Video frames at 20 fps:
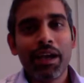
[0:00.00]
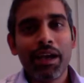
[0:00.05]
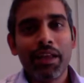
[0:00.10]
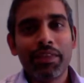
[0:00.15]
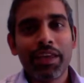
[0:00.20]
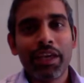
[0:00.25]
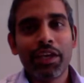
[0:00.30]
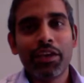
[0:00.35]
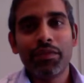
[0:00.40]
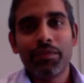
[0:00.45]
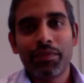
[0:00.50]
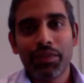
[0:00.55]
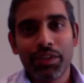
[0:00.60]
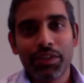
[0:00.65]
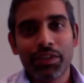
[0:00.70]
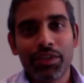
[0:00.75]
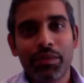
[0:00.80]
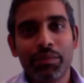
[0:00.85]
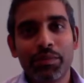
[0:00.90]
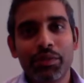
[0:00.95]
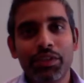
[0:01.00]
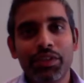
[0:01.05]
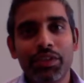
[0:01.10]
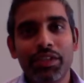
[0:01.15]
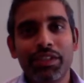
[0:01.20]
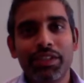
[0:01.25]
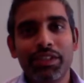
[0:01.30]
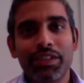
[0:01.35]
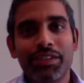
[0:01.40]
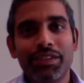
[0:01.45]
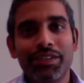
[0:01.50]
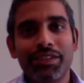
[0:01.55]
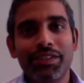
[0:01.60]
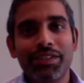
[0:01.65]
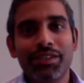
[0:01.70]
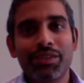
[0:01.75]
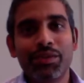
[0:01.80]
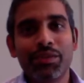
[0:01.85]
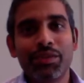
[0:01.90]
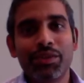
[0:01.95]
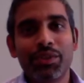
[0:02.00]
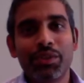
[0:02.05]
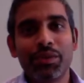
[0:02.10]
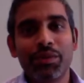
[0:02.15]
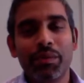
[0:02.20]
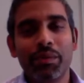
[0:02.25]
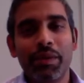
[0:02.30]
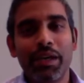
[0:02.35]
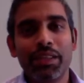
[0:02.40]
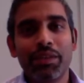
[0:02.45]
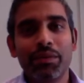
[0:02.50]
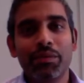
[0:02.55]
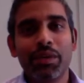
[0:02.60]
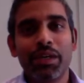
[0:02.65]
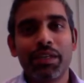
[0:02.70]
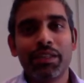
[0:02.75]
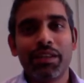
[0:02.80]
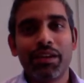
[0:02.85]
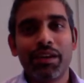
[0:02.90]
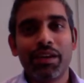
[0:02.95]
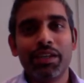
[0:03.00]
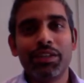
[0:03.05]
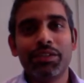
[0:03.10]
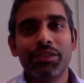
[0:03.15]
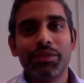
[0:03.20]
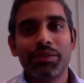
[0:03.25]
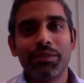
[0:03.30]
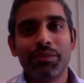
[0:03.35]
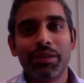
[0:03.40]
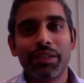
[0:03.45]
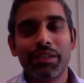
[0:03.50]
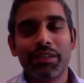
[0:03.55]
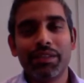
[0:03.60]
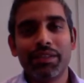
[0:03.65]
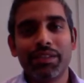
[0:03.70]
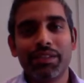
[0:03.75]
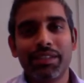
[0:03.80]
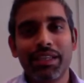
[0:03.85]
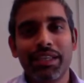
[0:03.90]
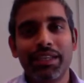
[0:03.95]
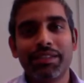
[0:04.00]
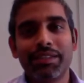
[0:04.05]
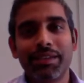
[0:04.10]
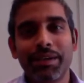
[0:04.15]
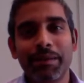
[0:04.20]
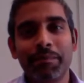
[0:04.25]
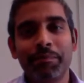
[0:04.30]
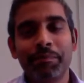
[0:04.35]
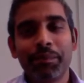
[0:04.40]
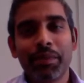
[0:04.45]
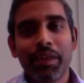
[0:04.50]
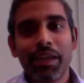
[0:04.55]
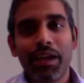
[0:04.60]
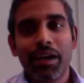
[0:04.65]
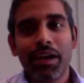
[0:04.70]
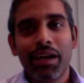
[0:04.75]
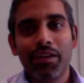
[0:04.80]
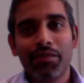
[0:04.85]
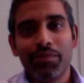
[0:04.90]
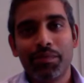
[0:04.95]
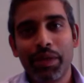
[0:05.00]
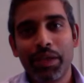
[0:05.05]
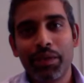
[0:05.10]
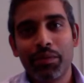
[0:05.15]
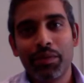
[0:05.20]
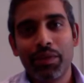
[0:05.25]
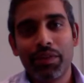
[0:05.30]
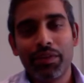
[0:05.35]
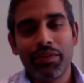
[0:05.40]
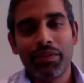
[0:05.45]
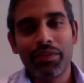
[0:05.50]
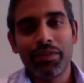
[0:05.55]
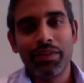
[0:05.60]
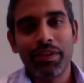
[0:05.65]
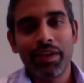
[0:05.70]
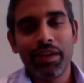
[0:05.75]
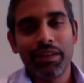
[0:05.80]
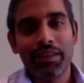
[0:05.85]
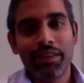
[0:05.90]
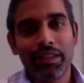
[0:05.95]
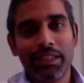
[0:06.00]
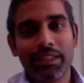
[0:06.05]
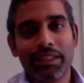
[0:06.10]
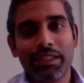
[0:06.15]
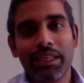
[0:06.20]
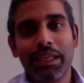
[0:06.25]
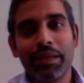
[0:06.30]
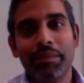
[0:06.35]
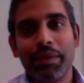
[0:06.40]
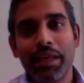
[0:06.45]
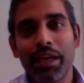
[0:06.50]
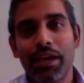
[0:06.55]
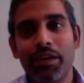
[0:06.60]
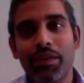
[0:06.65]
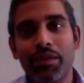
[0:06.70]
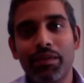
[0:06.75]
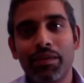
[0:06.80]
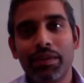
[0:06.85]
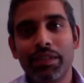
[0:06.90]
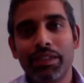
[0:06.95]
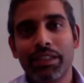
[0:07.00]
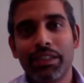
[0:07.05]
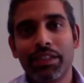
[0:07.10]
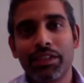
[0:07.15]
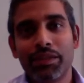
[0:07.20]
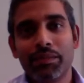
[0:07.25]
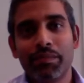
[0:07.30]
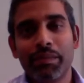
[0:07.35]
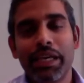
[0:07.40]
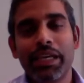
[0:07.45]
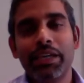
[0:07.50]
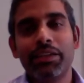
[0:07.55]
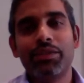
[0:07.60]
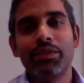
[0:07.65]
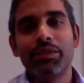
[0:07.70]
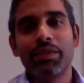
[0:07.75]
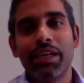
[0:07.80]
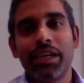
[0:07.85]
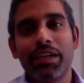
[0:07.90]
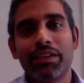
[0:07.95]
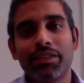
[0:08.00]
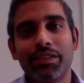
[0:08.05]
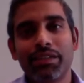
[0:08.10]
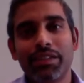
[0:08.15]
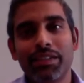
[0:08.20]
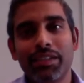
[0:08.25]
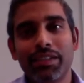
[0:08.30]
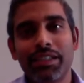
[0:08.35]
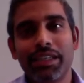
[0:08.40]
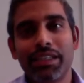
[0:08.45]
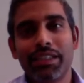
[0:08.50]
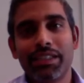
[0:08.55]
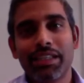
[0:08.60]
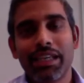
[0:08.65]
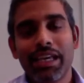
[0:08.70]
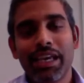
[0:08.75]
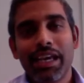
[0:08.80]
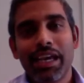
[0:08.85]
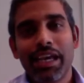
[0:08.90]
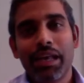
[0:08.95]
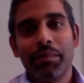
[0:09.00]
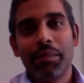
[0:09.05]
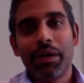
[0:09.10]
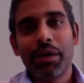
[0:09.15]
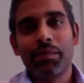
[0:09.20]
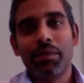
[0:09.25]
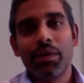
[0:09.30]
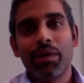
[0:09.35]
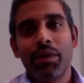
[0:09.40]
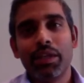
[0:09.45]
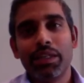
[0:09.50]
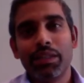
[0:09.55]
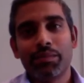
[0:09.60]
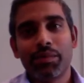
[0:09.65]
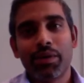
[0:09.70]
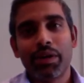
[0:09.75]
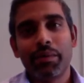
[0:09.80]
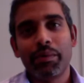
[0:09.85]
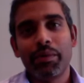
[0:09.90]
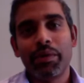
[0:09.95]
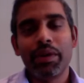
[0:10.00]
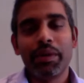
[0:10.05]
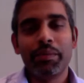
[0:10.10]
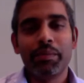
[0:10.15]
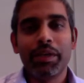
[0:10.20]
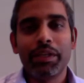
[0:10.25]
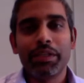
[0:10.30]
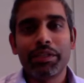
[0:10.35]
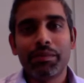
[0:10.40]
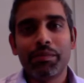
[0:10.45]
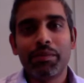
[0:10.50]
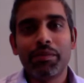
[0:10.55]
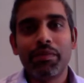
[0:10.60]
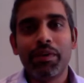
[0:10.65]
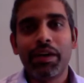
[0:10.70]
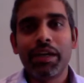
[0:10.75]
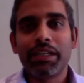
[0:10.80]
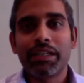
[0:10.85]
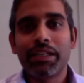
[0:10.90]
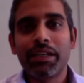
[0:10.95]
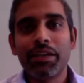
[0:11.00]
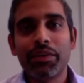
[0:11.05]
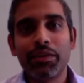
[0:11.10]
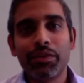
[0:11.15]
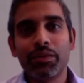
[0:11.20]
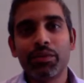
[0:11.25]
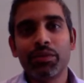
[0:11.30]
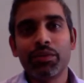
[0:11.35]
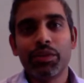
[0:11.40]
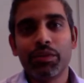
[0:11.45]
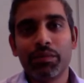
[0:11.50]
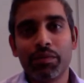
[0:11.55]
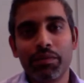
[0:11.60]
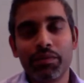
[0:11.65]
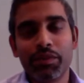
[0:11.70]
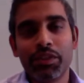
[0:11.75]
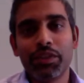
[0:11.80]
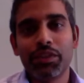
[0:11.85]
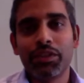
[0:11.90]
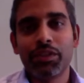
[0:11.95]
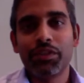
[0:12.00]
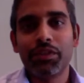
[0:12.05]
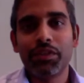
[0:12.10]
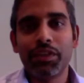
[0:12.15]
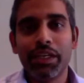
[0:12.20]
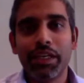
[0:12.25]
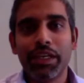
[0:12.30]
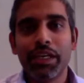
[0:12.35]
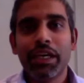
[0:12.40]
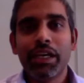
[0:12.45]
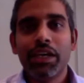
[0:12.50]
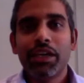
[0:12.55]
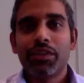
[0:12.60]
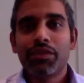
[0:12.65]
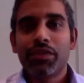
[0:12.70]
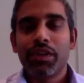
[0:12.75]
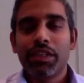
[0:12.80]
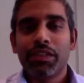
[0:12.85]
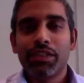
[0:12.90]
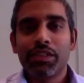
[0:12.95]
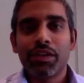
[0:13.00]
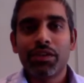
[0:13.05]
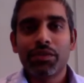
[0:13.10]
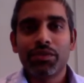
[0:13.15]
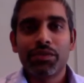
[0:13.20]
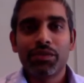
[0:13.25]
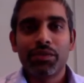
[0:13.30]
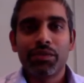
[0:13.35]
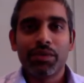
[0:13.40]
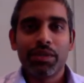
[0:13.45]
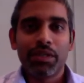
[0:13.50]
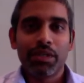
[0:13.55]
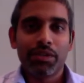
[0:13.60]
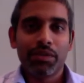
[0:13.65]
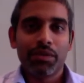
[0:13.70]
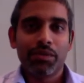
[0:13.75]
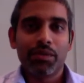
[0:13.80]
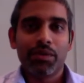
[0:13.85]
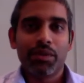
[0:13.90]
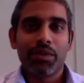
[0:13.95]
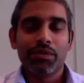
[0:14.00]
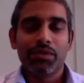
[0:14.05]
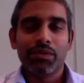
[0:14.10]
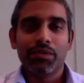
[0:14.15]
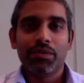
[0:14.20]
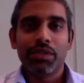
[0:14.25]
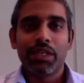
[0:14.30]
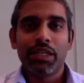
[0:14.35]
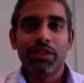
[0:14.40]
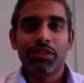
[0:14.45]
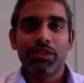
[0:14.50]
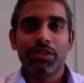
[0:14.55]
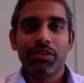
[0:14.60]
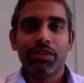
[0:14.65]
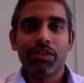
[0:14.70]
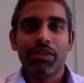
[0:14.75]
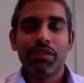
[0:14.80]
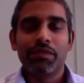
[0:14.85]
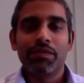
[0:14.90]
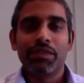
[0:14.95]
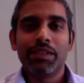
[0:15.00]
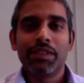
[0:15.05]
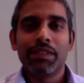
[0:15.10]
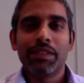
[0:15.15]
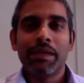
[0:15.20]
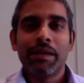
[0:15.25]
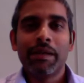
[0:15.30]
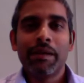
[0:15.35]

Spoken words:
Thank you for this opportunity to talk to you about the work that I do with the centre. I've been with this team now since May 2006, and my role has primarily been to provide clinical supervision to the Transcultural Clinical Consultation Service.